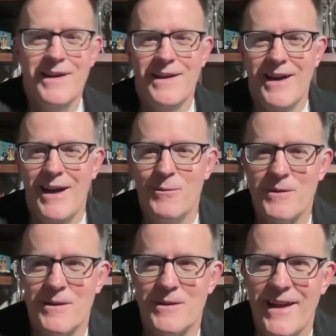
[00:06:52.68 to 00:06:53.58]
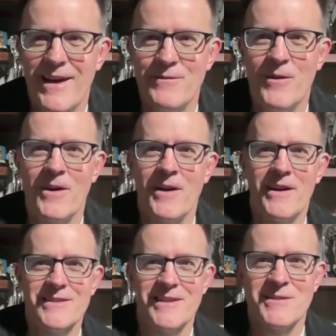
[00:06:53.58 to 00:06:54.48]
I wouldn't go that far
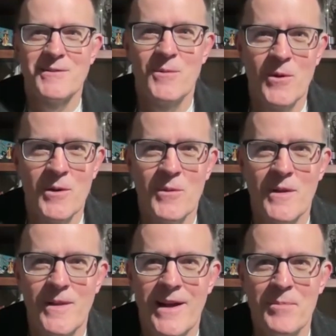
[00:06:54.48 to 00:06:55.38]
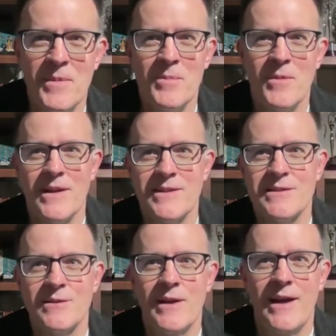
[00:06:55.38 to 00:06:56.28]
because I still work with a lot of people and I
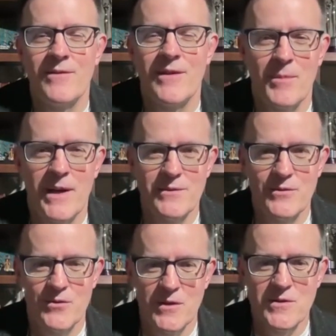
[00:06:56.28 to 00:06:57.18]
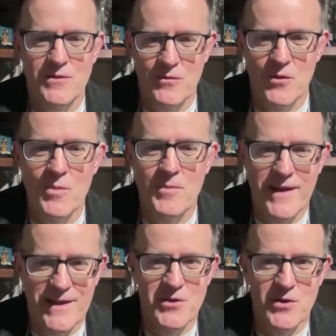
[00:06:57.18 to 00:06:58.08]
still have like my trust group
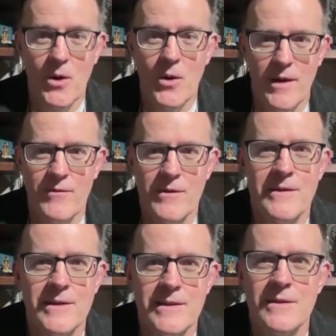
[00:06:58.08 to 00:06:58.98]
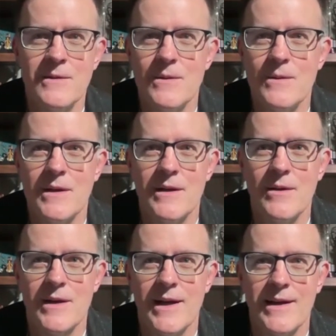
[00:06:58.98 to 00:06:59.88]
that I show everything to,
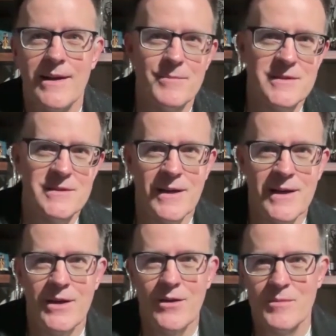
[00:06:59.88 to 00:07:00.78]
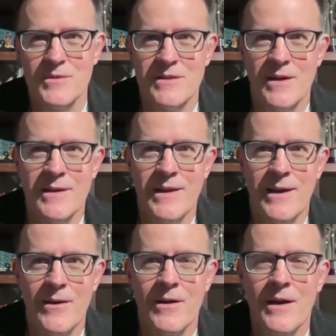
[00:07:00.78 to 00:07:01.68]
and kind of I'm stuck here, I'm stuck there.